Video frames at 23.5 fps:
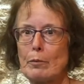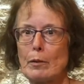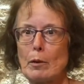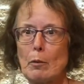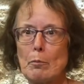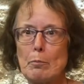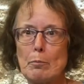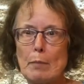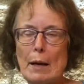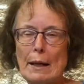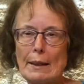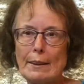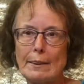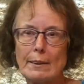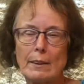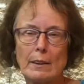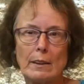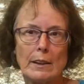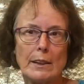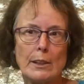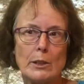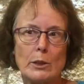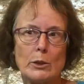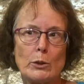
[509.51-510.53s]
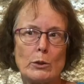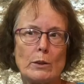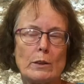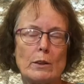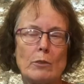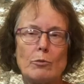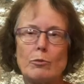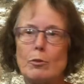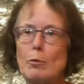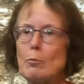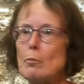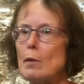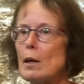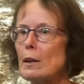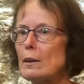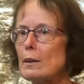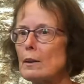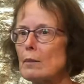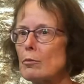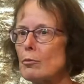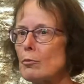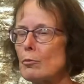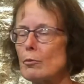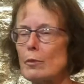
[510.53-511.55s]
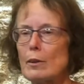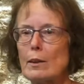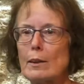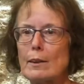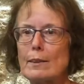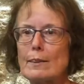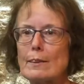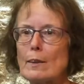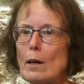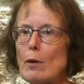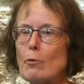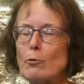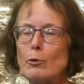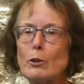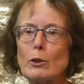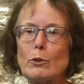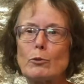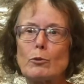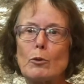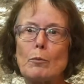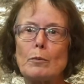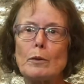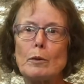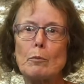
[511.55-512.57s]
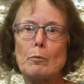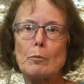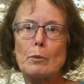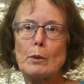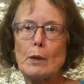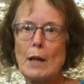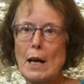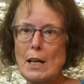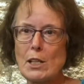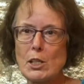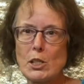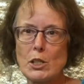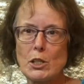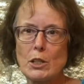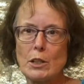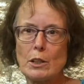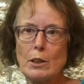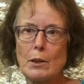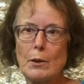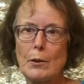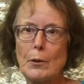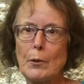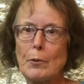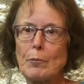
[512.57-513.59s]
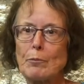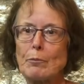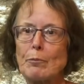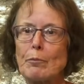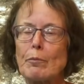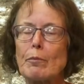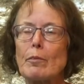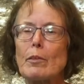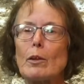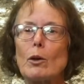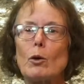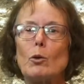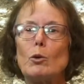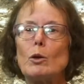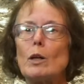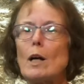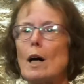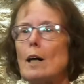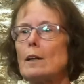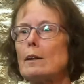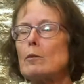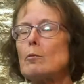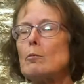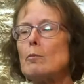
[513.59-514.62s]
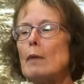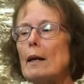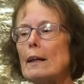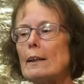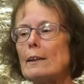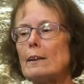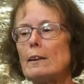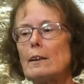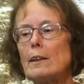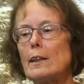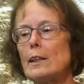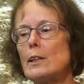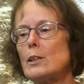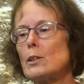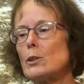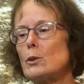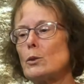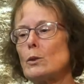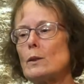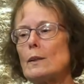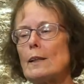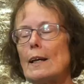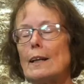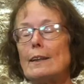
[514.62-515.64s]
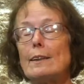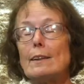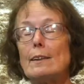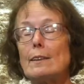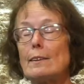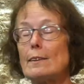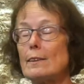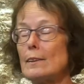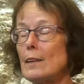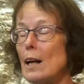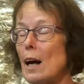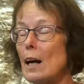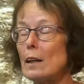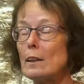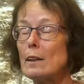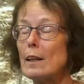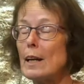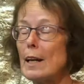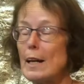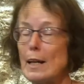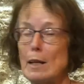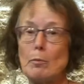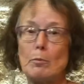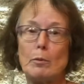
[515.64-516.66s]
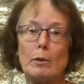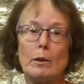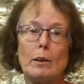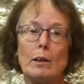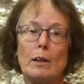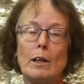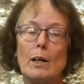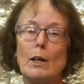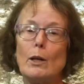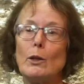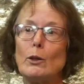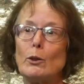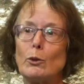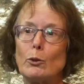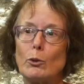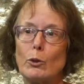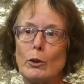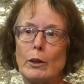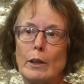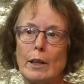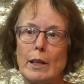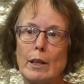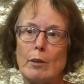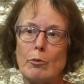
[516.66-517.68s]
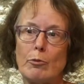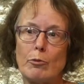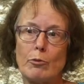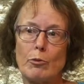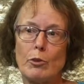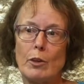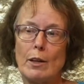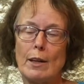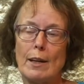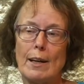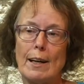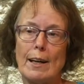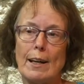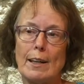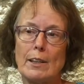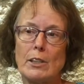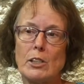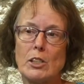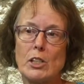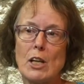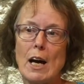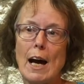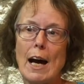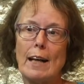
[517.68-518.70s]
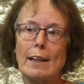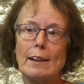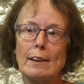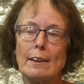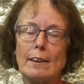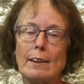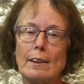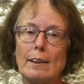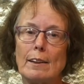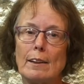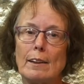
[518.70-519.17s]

mental issues, if a mother suffers from depression or other mental issues and is not able to give a child